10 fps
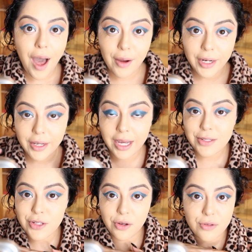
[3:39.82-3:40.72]
Alright you
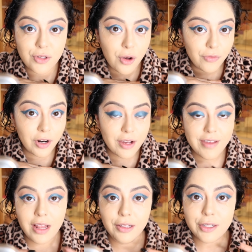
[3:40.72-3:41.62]
guys, so far
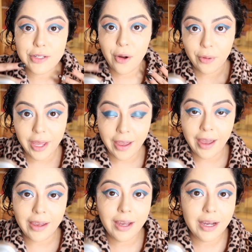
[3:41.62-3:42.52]
that looks
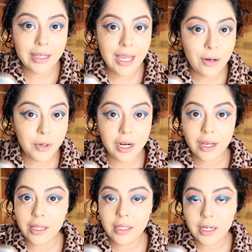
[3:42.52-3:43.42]
okay. Again, we're going to
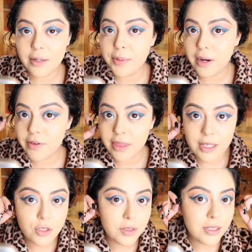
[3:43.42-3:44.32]
clean it up and everything
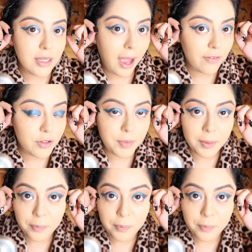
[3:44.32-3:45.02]
so it doesn't have to be